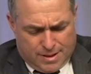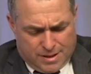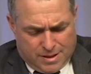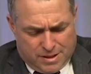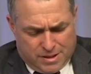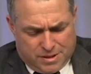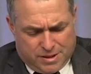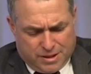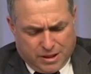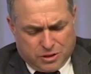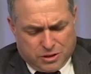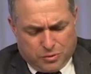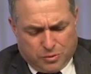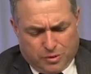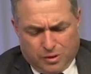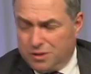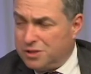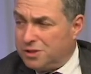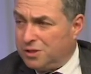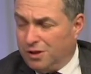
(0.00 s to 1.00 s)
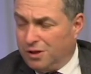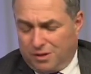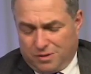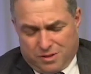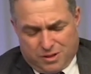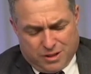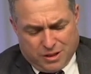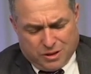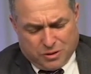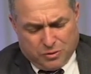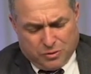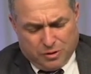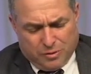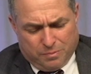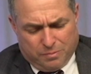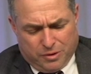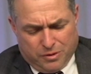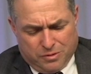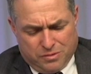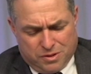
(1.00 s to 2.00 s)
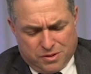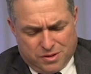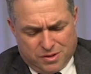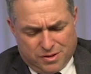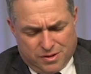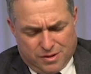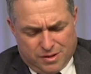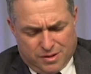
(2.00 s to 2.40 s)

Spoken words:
Sexual assault, sexual abuse,